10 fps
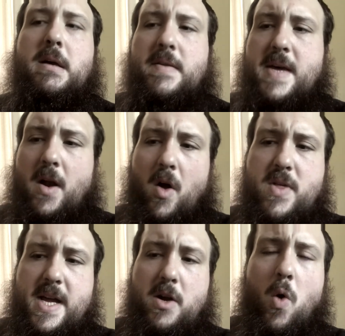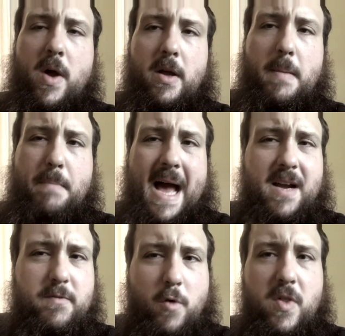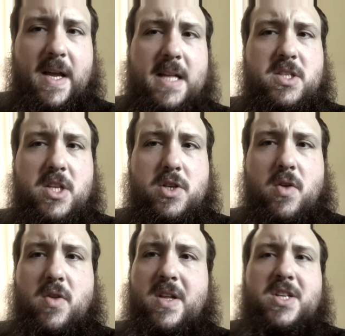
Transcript: And then, are they going back and forth against each other?